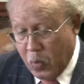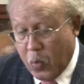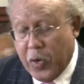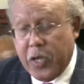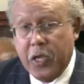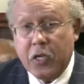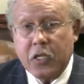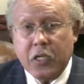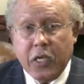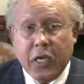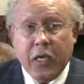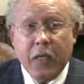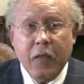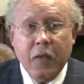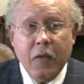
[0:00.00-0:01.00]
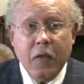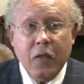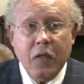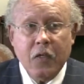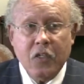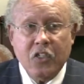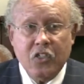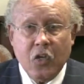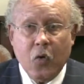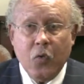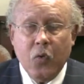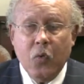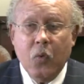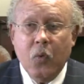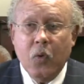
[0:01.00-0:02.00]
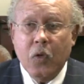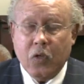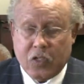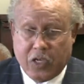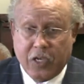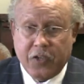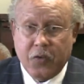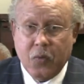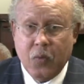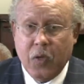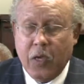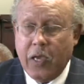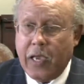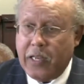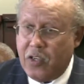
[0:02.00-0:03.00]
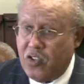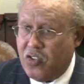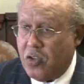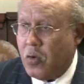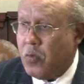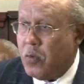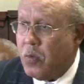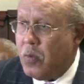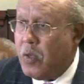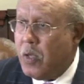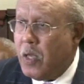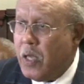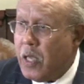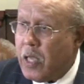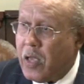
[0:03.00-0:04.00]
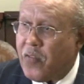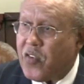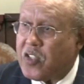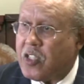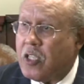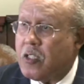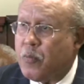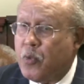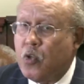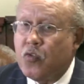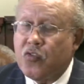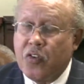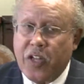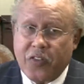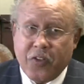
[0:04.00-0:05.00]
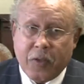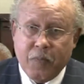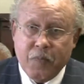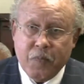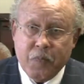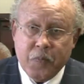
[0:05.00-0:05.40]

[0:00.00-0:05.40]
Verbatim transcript: But well, we're here today to show you, to tell you, and to show you FSS proves nothing.